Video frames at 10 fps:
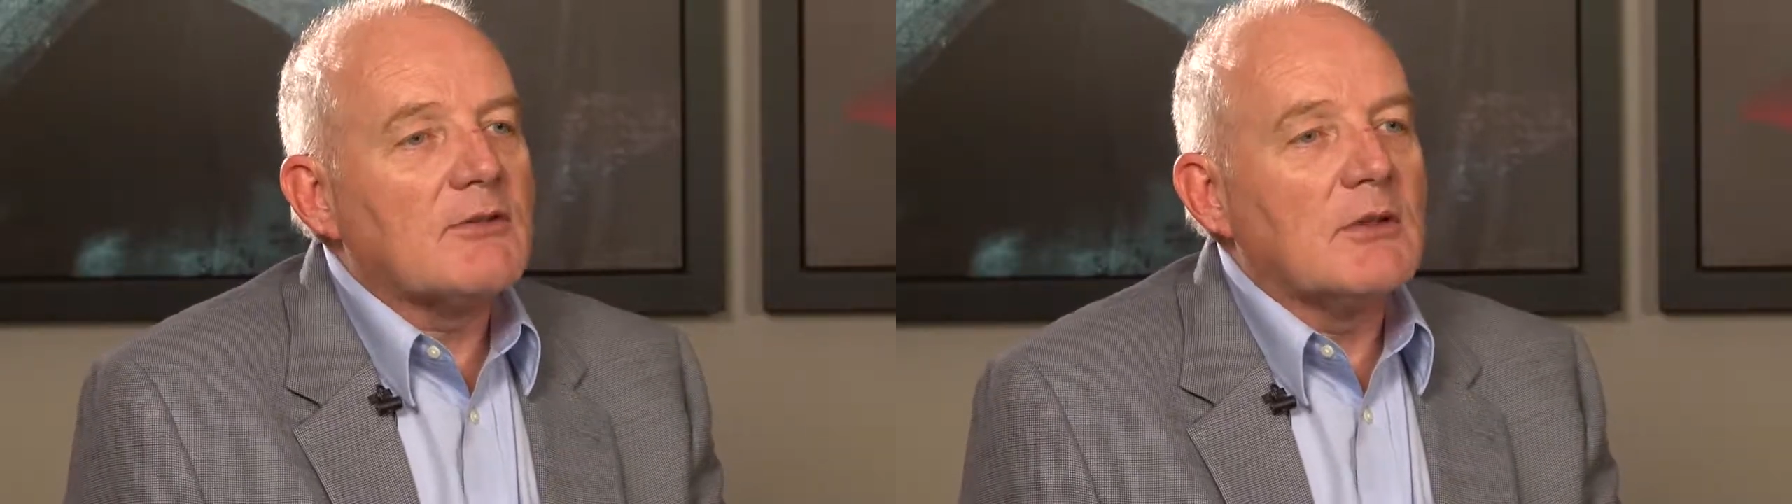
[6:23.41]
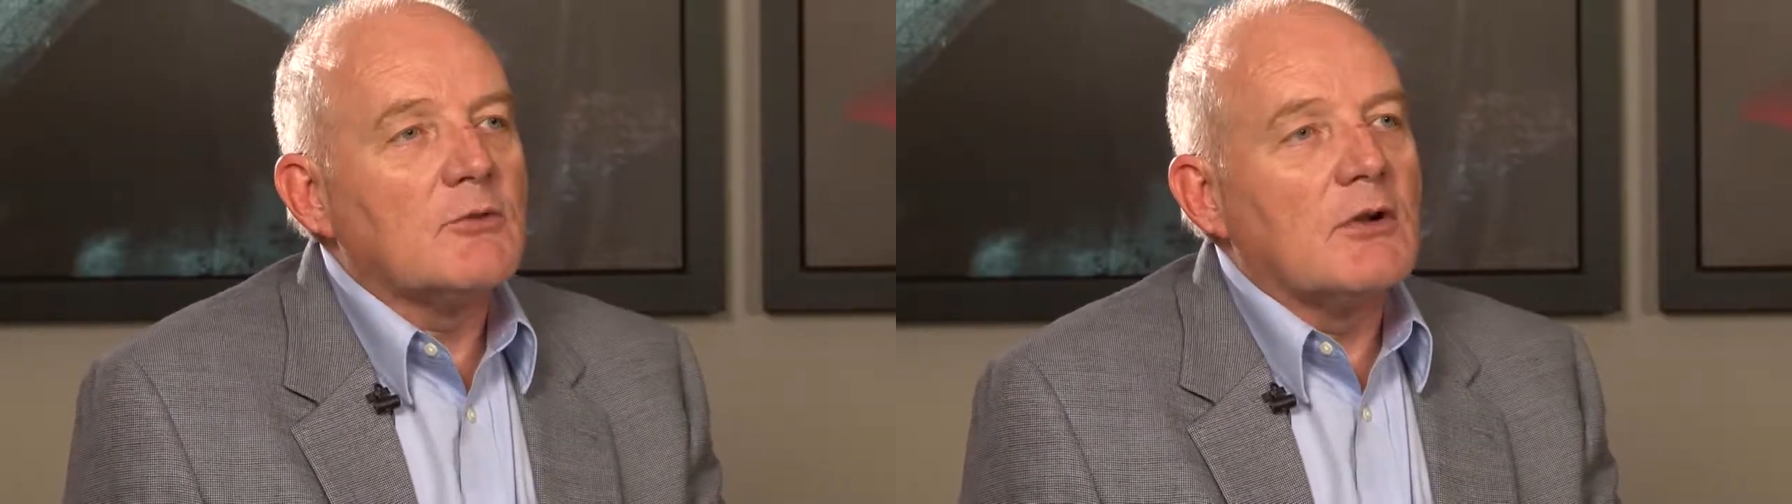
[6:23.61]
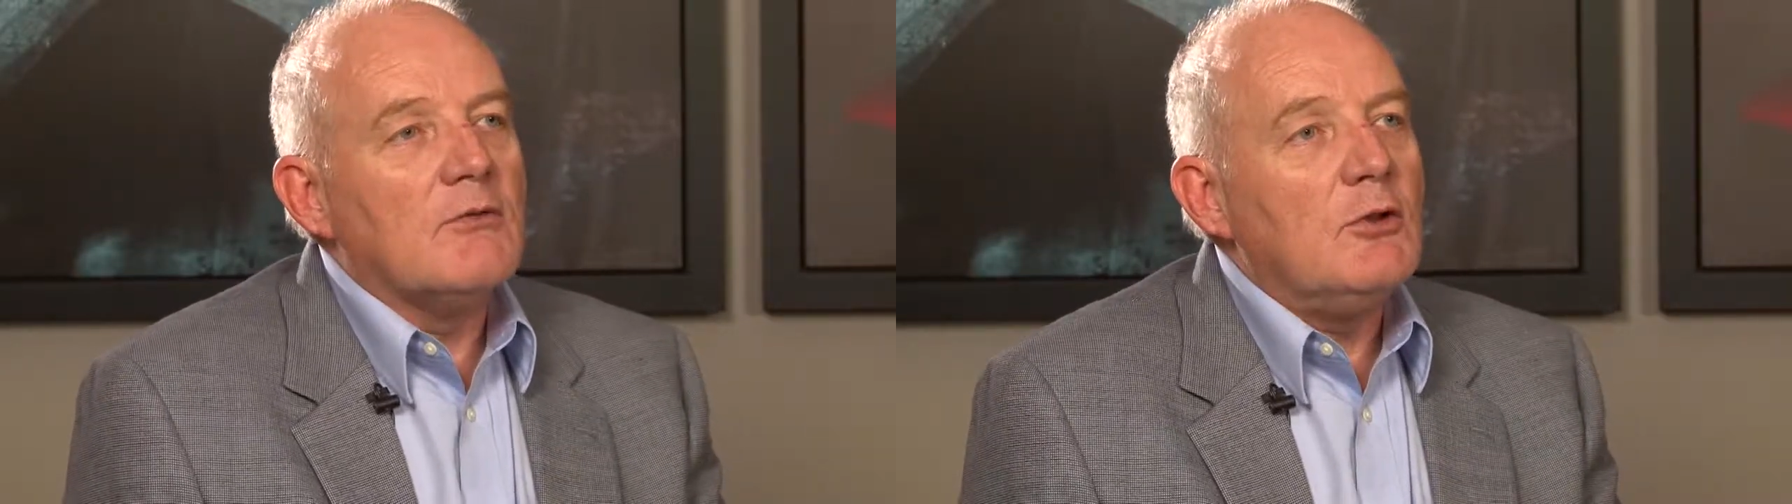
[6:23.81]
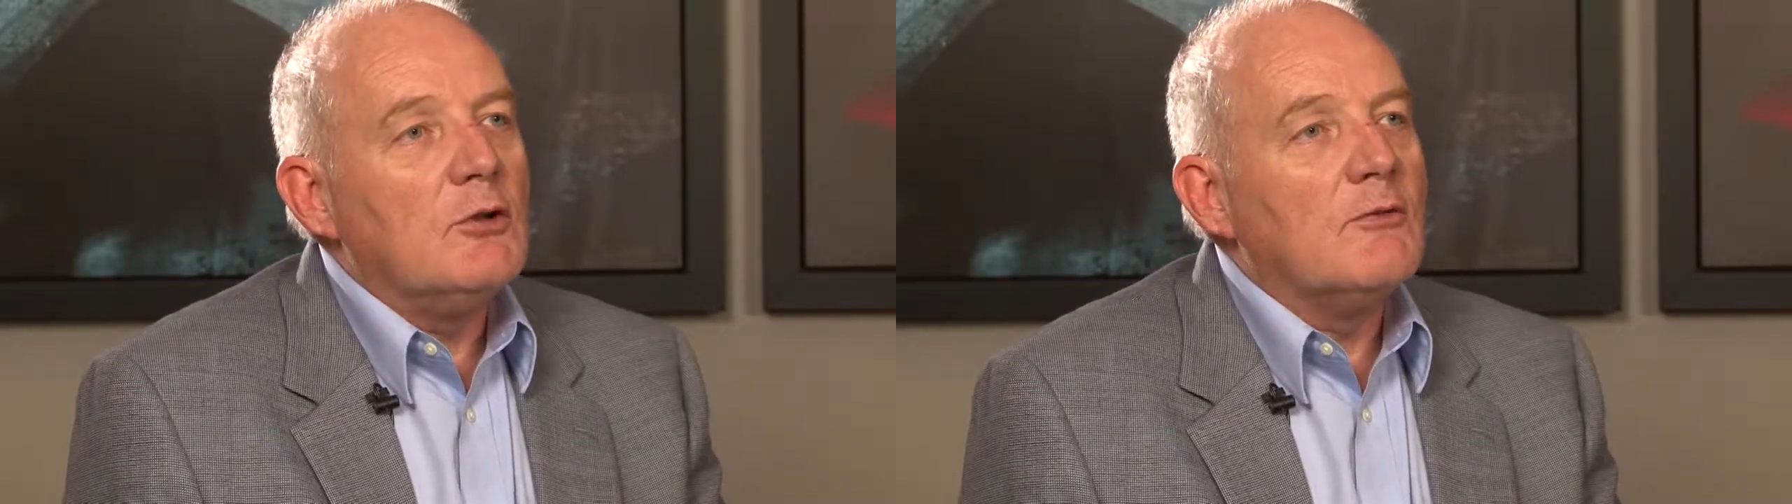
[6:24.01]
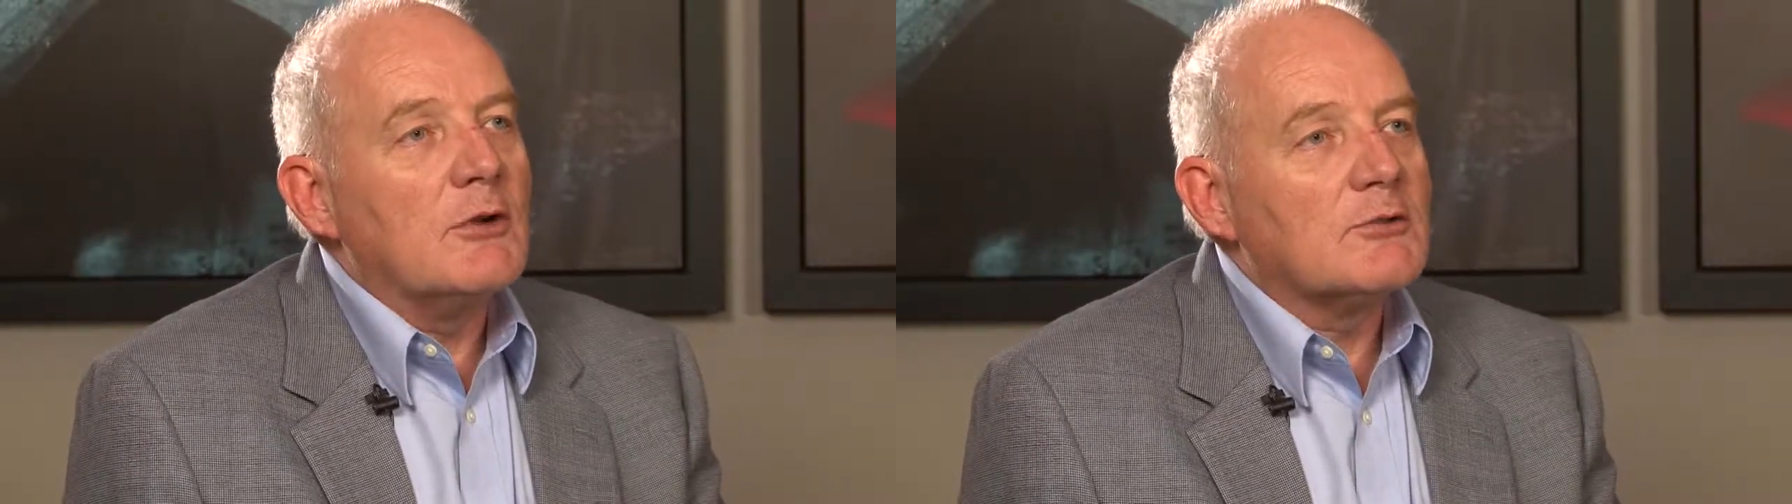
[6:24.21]
some sort of
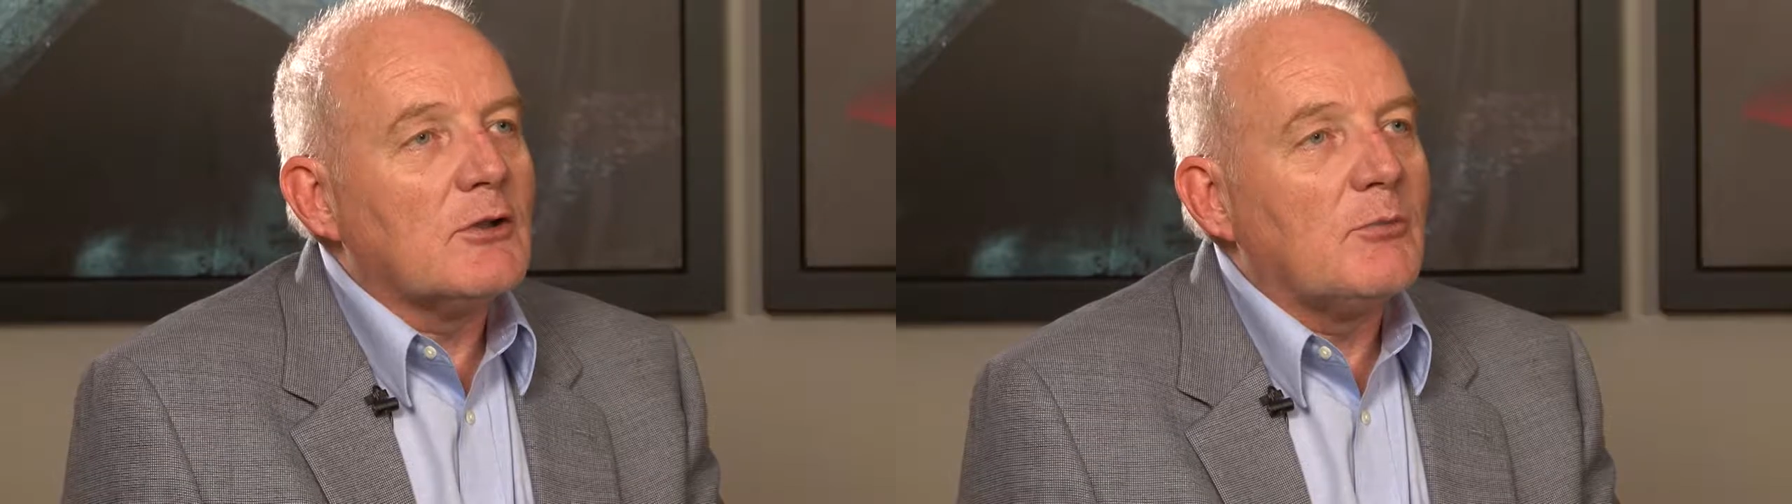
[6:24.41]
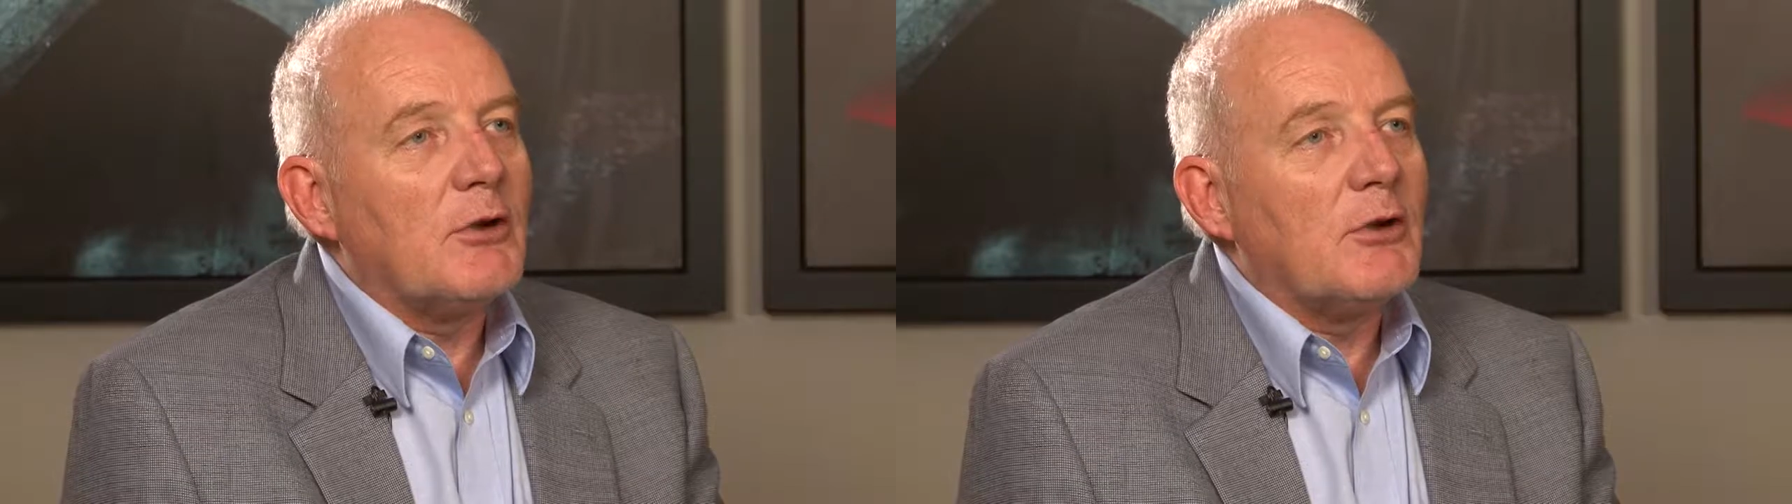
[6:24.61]
universal